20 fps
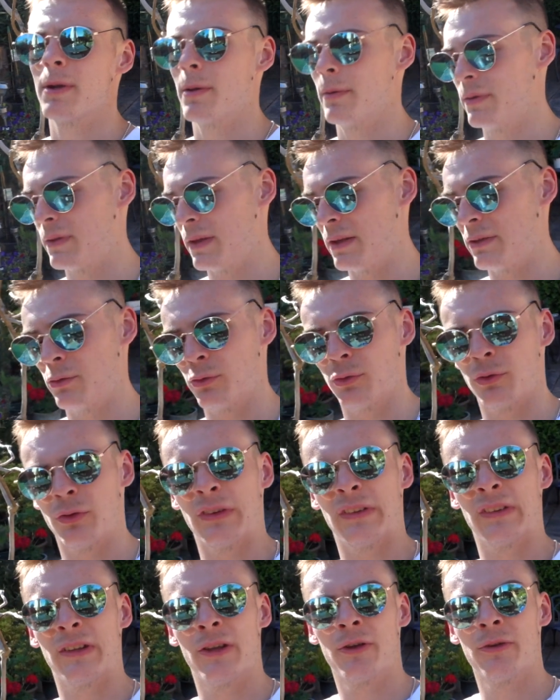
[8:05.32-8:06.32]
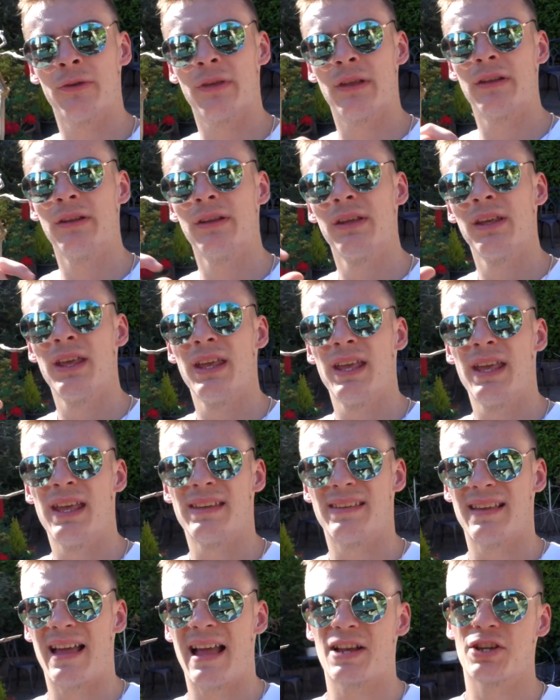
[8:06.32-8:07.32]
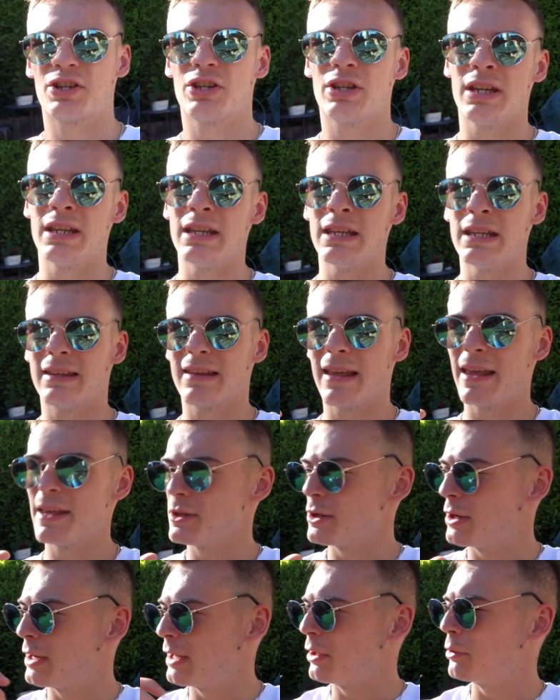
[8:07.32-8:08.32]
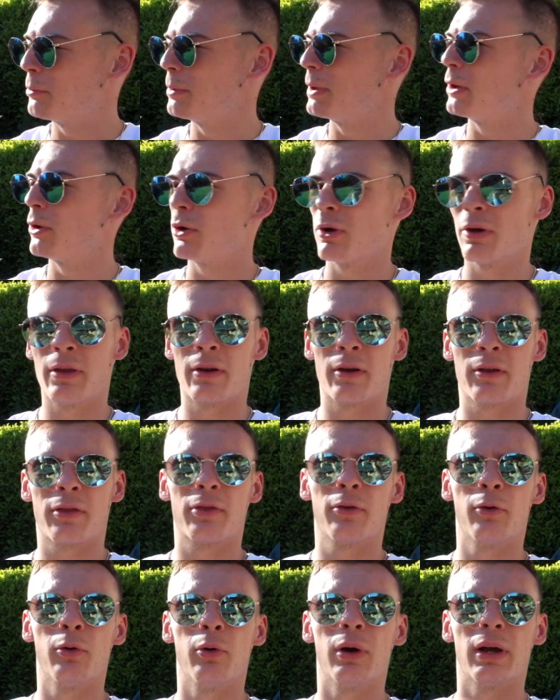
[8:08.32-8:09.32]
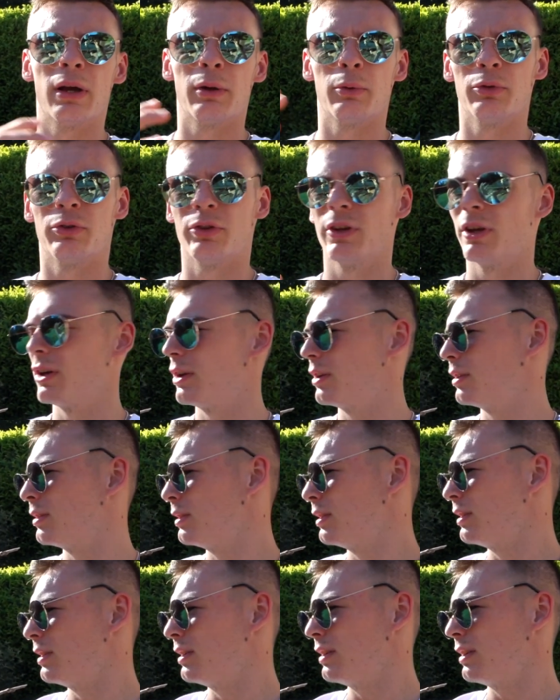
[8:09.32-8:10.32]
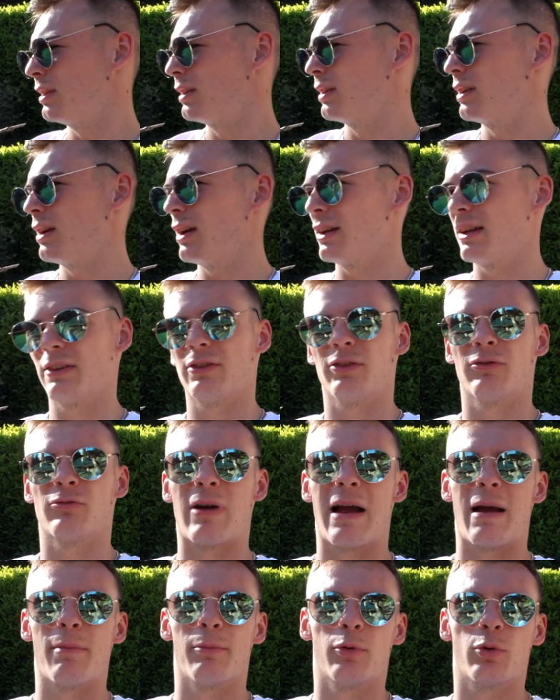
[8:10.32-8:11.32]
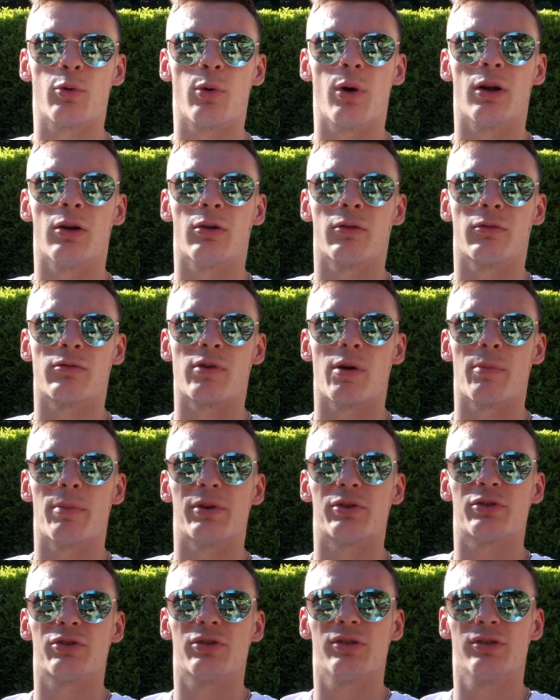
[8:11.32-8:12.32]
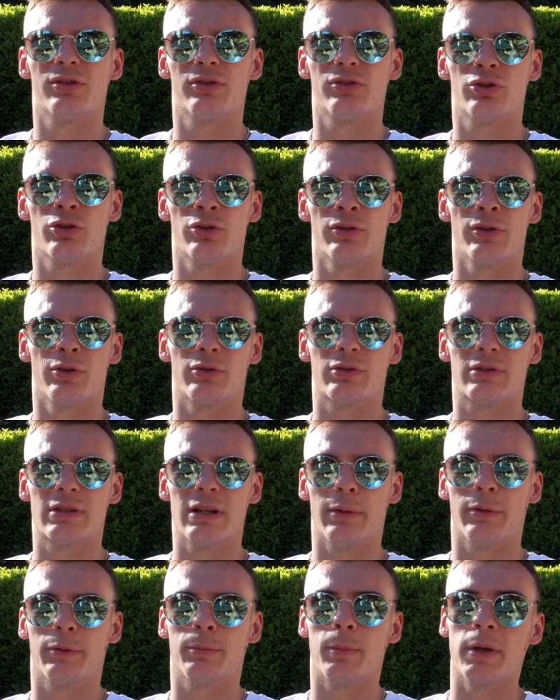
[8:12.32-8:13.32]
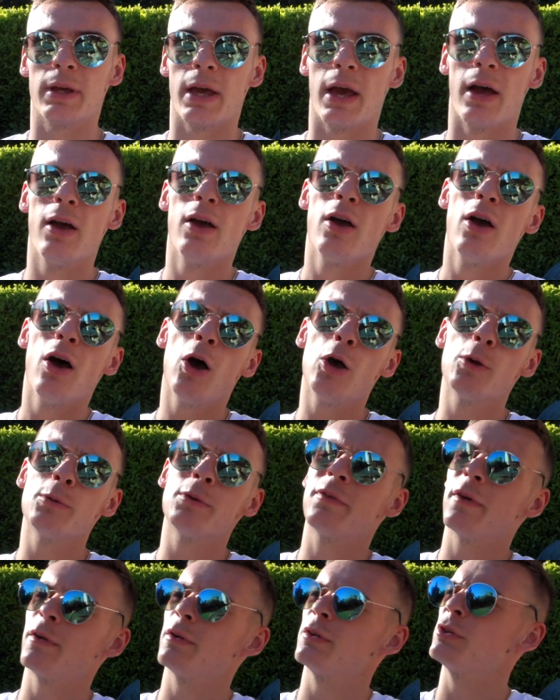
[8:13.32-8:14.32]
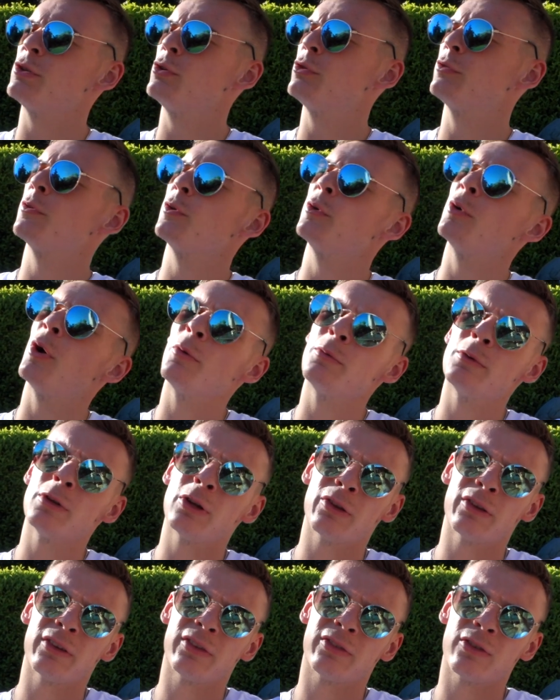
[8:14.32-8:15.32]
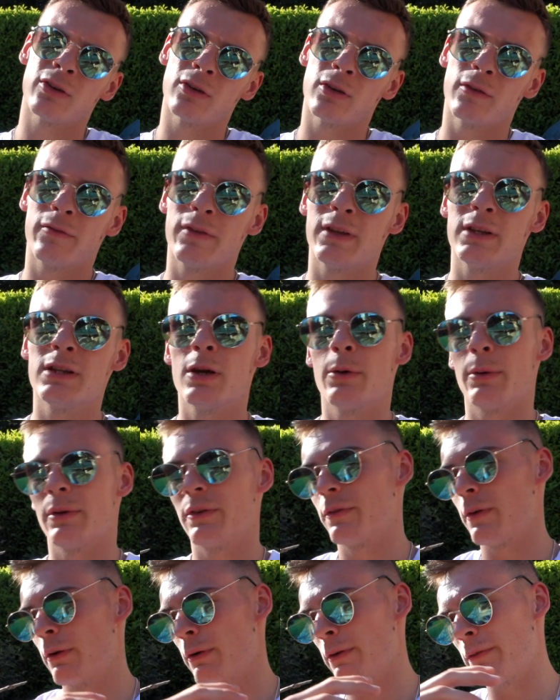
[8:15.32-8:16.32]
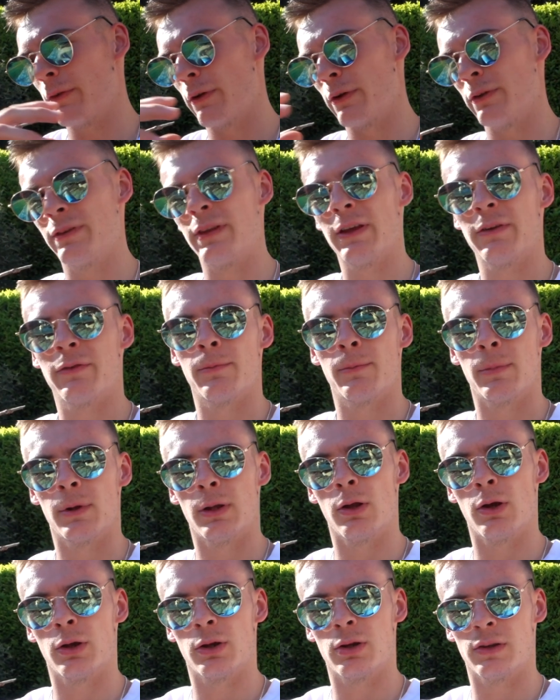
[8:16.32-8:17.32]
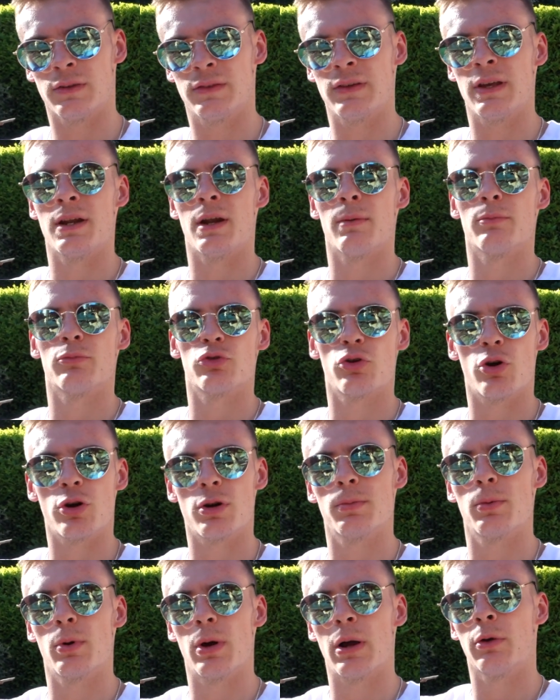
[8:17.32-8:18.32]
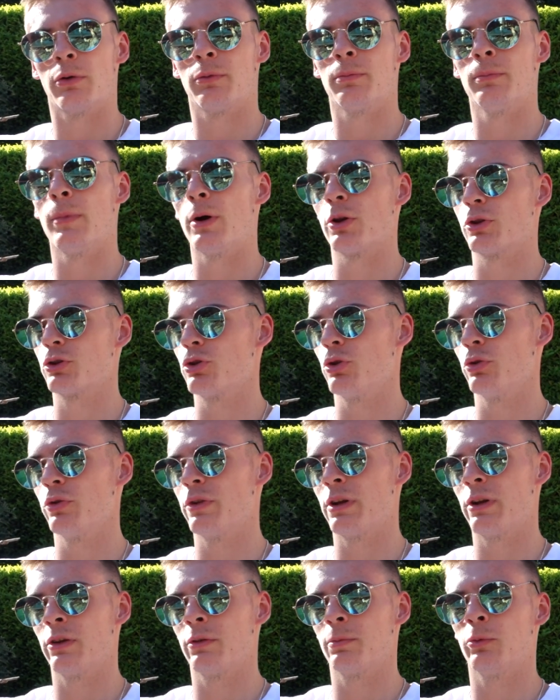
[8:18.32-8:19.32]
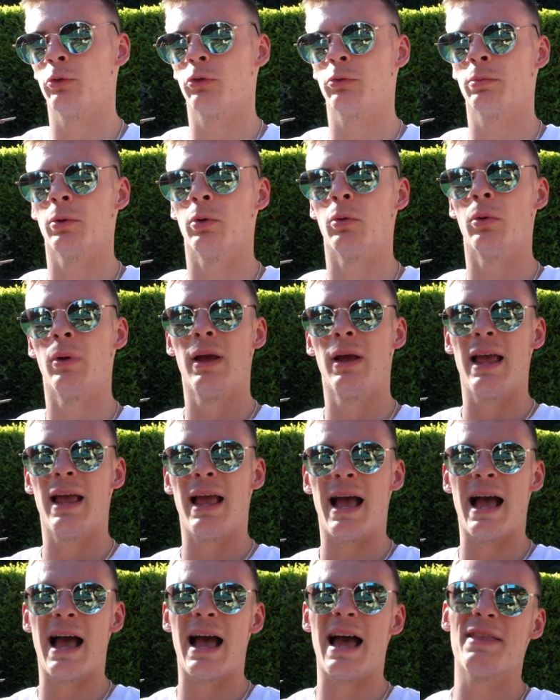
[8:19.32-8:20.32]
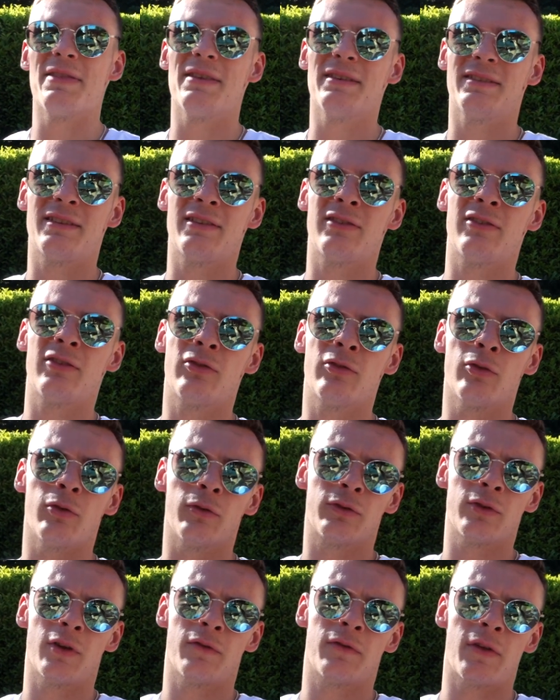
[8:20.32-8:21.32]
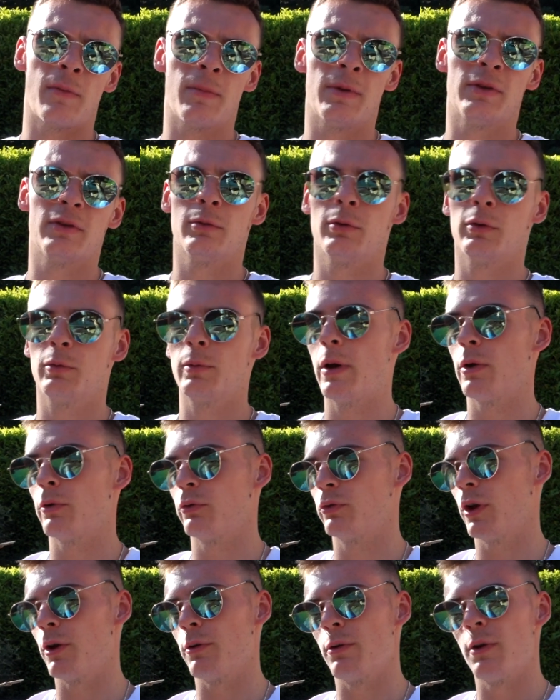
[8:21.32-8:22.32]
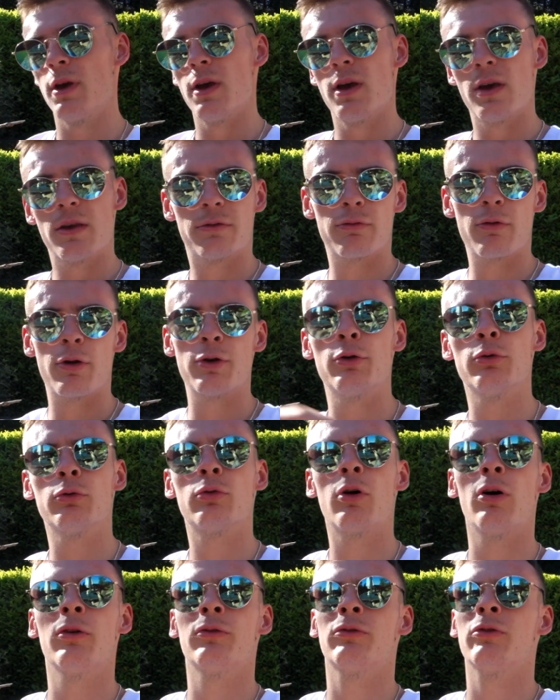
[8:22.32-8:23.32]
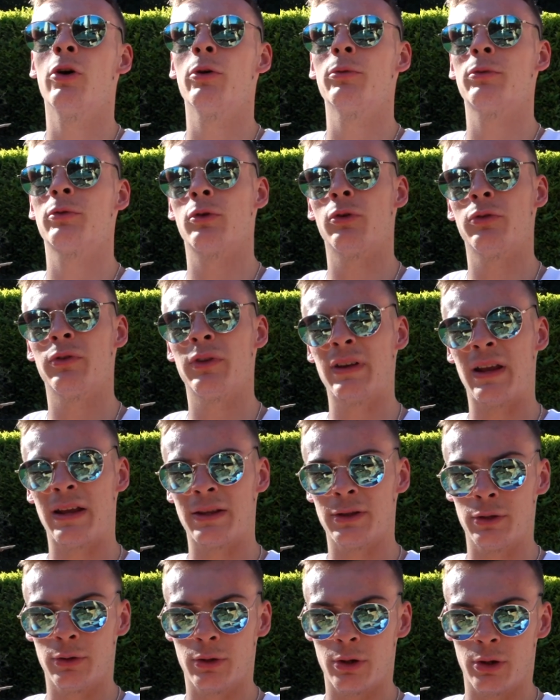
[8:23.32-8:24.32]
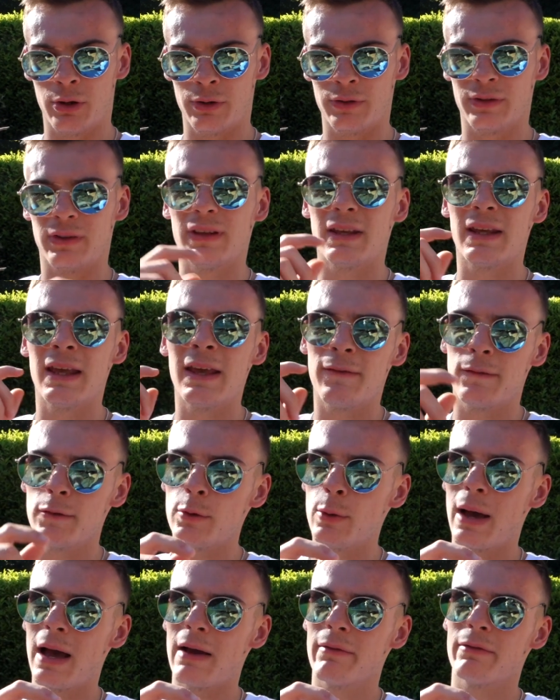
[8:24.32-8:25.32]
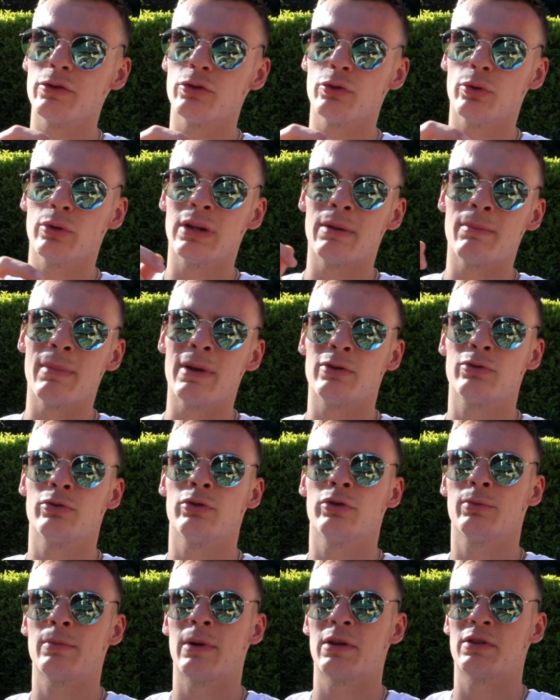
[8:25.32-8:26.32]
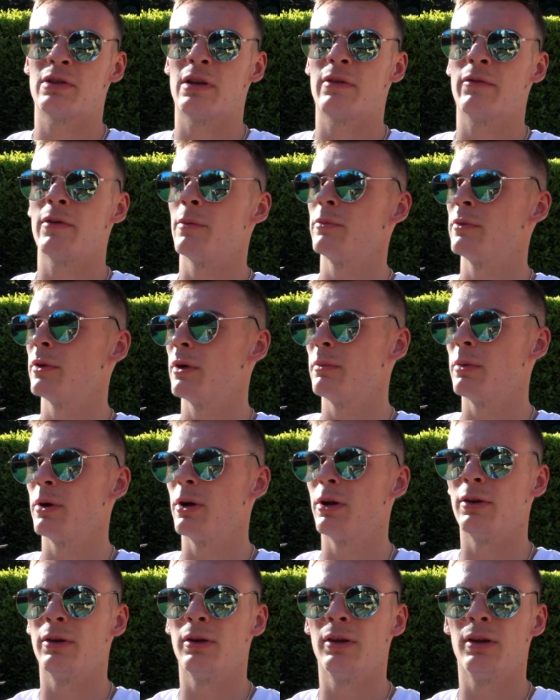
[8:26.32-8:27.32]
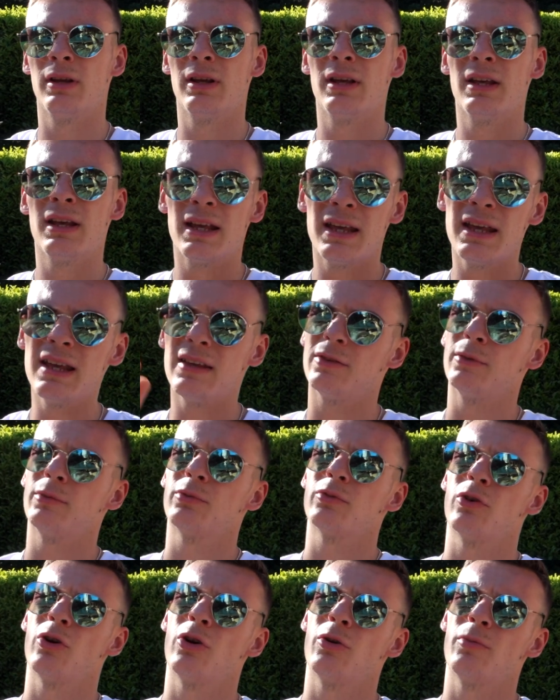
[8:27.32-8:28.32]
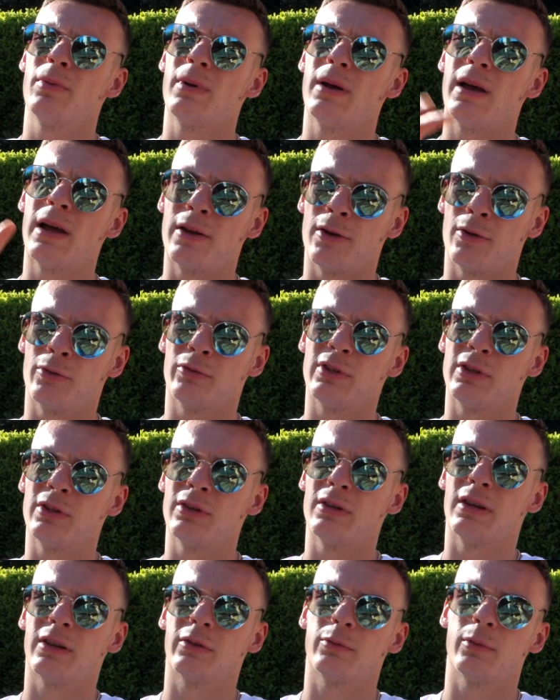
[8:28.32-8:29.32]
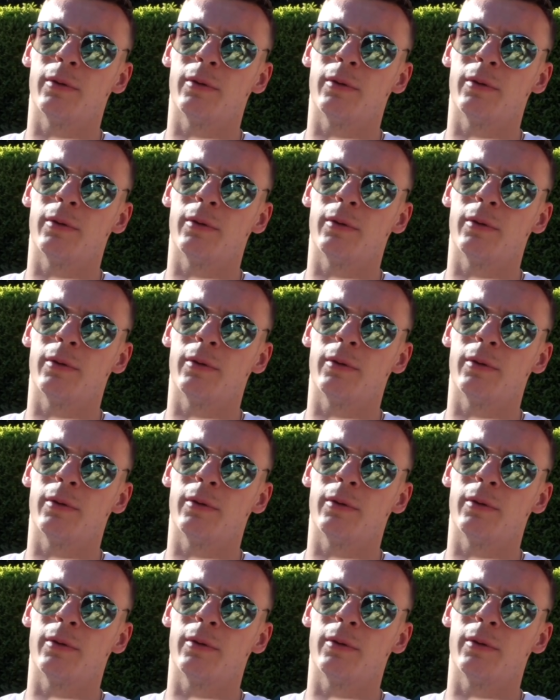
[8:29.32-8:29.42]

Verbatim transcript: up this ASOS video then. It's actually taken a little bit longer than I thought. It was I guess I ran with quite a lot of rubbish during those clips. But yeah, hope you found it useful, hope you like this style of video. It's very, very different, but like I said, I'm trying to put out as much content as possible. And this is the sort of stuff that I'm into as well. So throwing all types of content at you guys. If you have enjoyed it, make sure you smash that thumbs up button, hit subscribe, and I'll see you in the next